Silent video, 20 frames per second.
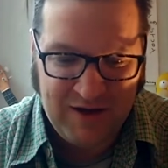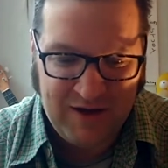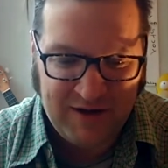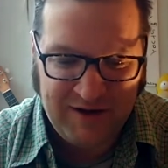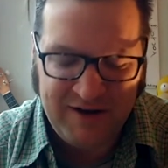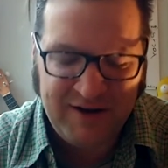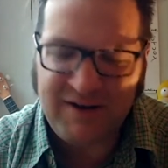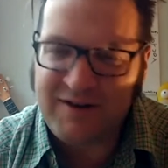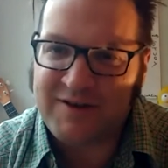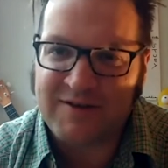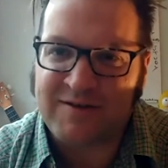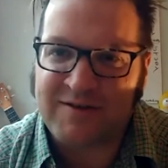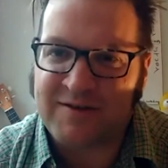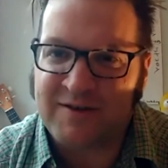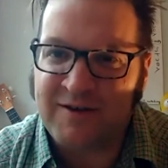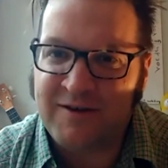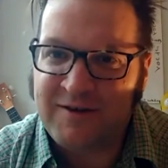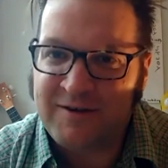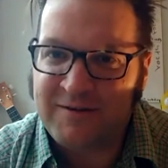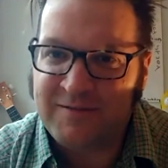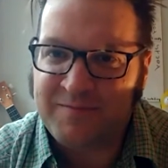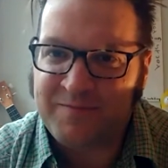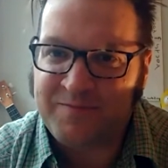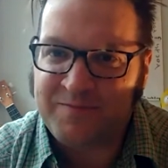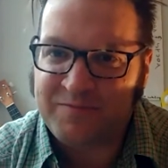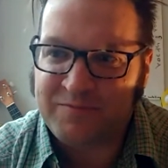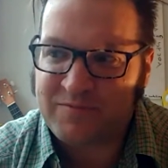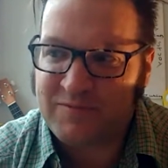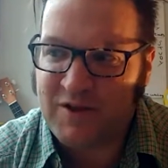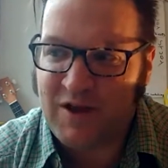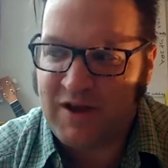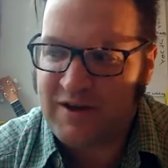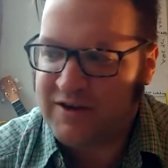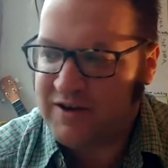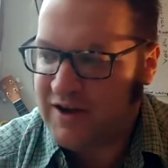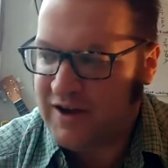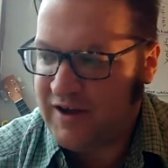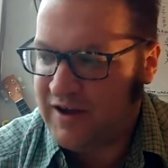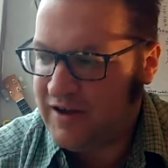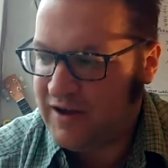I didn't get sick. I
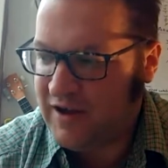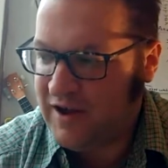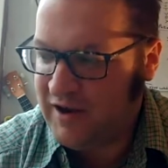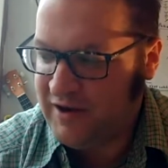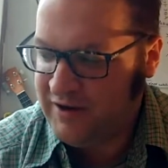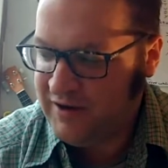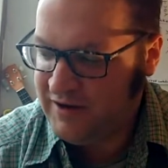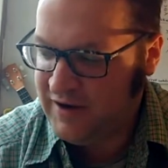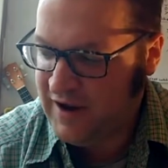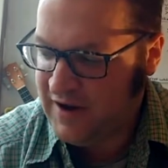didn't